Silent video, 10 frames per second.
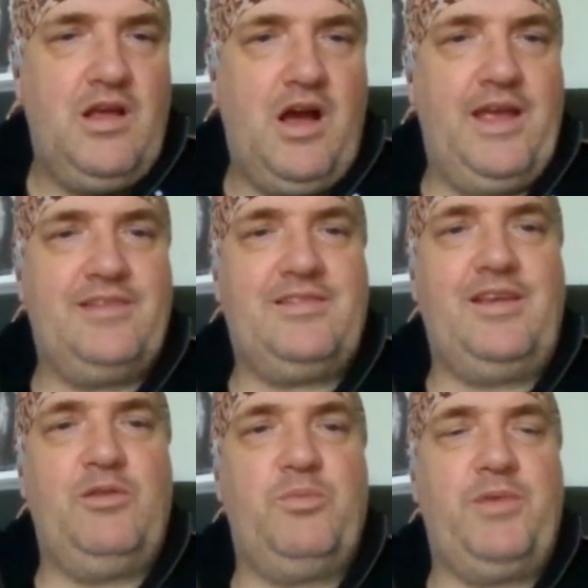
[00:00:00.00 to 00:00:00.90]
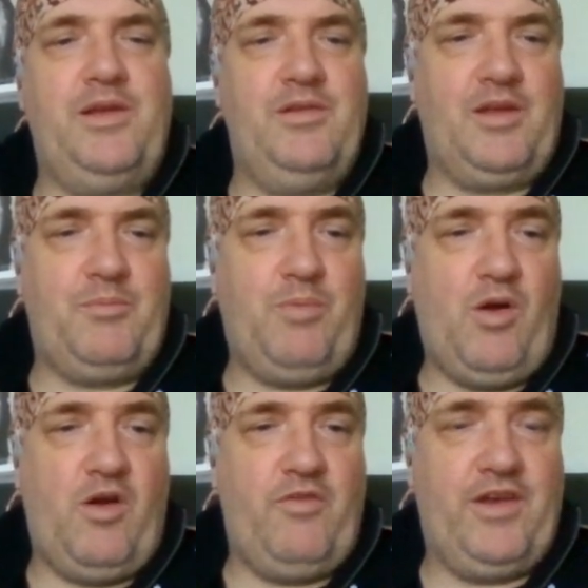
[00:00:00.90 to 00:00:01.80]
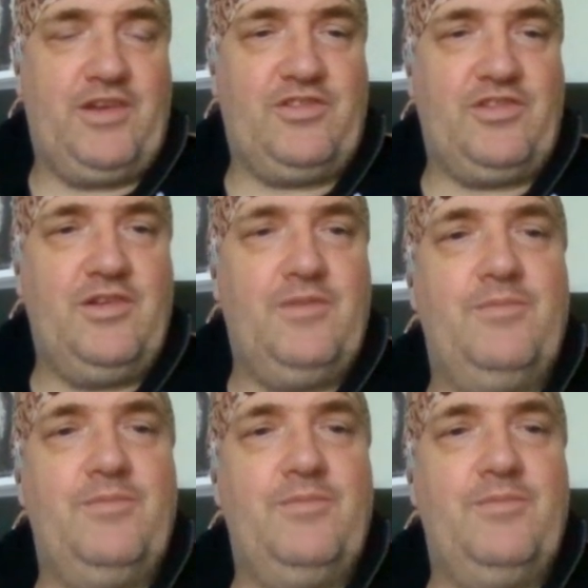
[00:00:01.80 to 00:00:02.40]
IST would be like perfect.